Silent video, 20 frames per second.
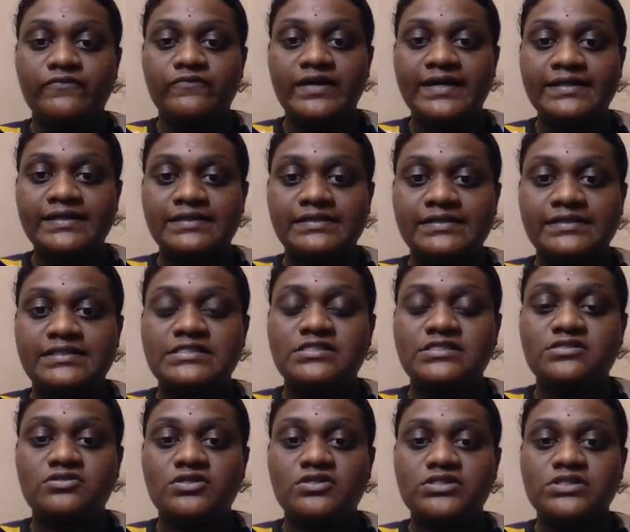Where the
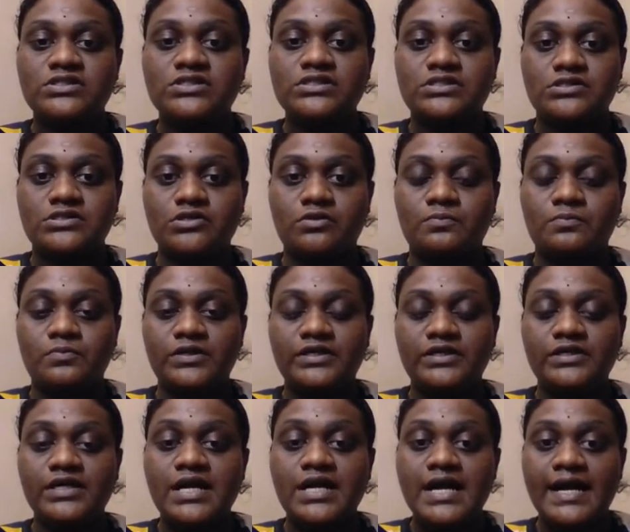installation is
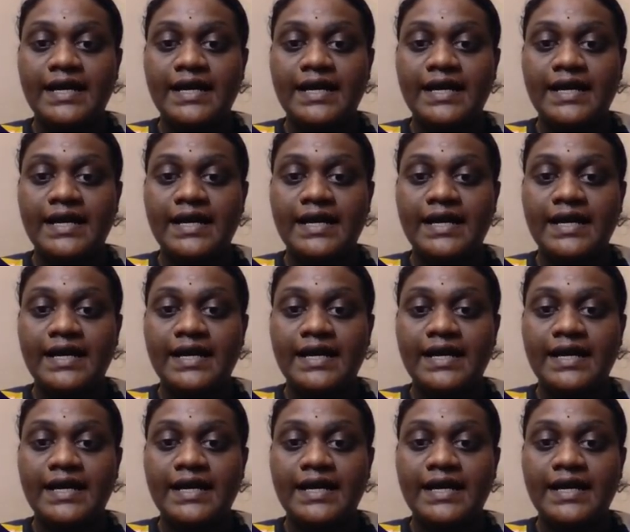complete,